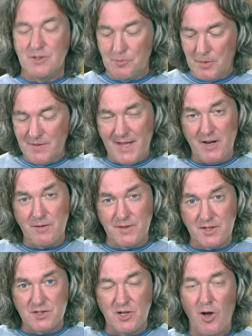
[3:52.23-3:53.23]
You put that over
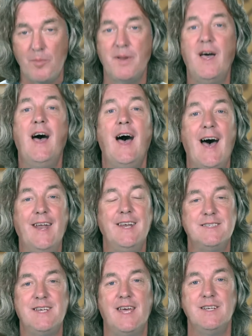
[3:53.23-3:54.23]
the top and
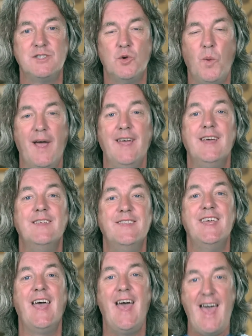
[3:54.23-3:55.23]
it takes away
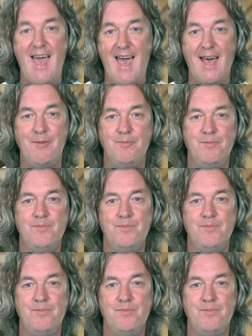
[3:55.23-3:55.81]
the air.